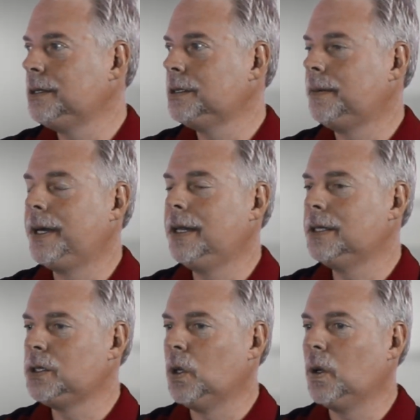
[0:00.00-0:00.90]
So somebody
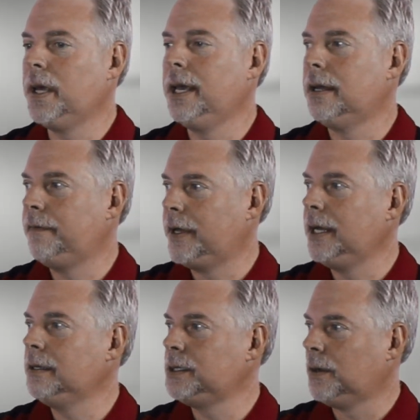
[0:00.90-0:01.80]
that's looking at a
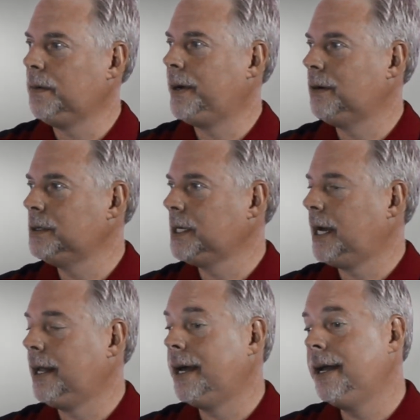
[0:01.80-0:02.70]
venting solar-powered
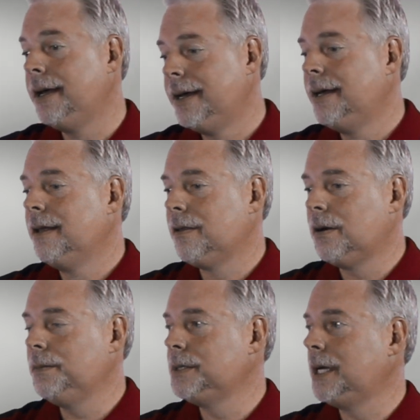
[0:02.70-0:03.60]
skylight,
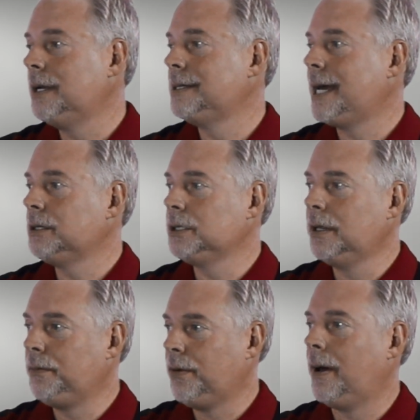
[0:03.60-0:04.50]
30% is actually
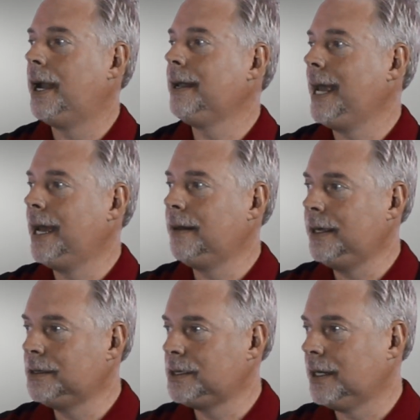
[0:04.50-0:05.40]
the product and
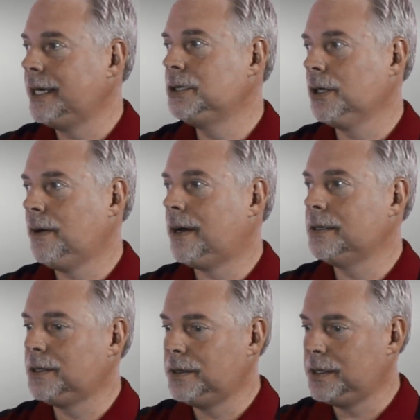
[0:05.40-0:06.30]
the installation
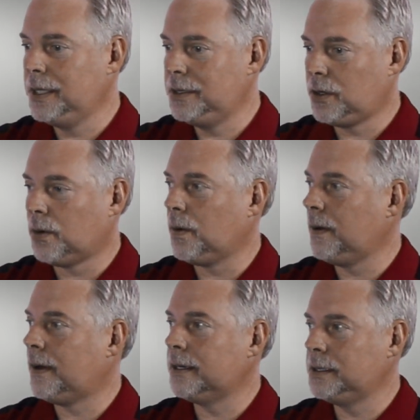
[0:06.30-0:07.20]
cost. So it's the total
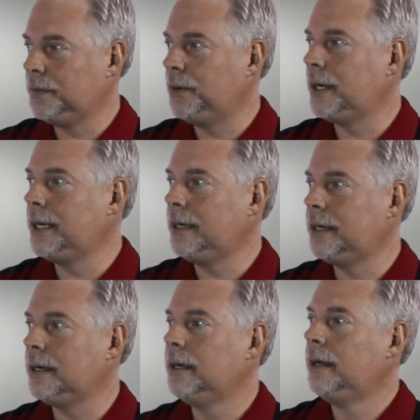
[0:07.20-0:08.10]
cost to put it
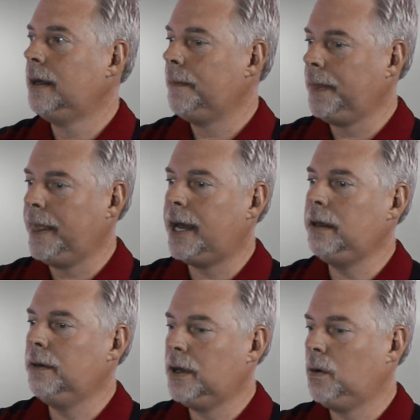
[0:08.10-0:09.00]
in
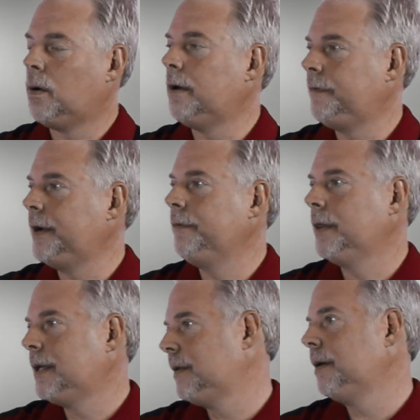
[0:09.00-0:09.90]
that you can qualify
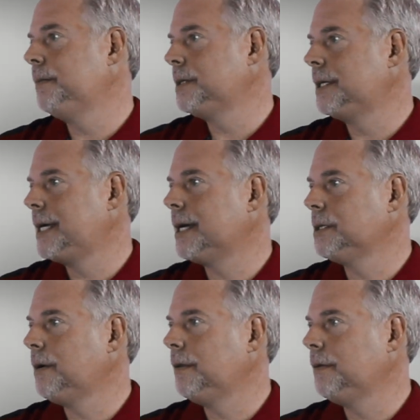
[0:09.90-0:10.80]
for that 30%
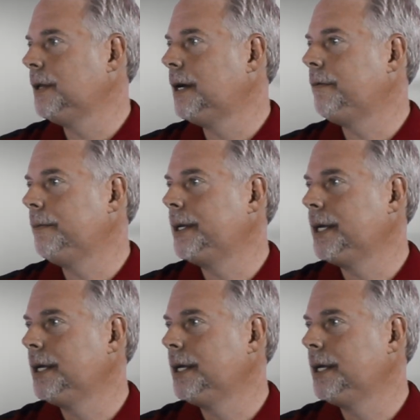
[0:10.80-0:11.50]
tax credit through the government.